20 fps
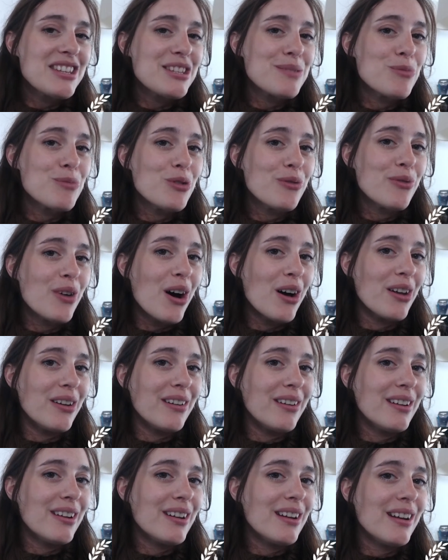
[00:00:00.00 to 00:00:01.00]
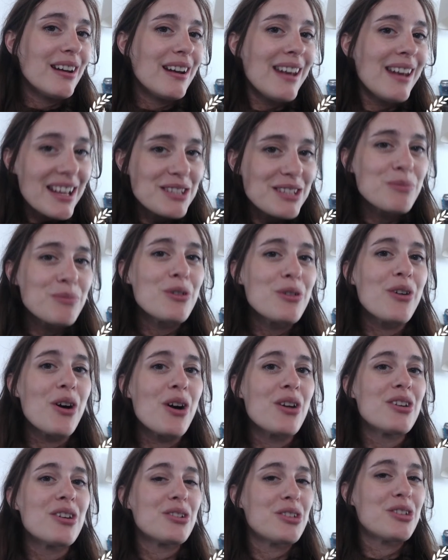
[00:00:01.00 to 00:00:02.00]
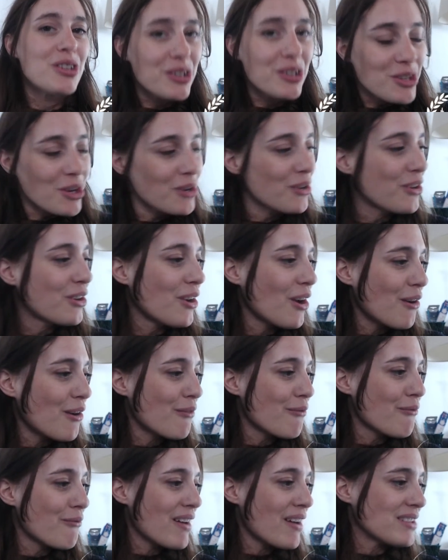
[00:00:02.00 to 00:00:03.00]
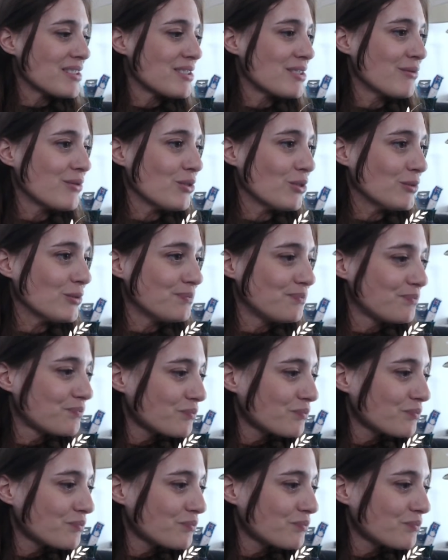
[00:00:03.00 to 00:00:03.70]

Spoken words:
move on. Let's move on to the Tokyo Festival.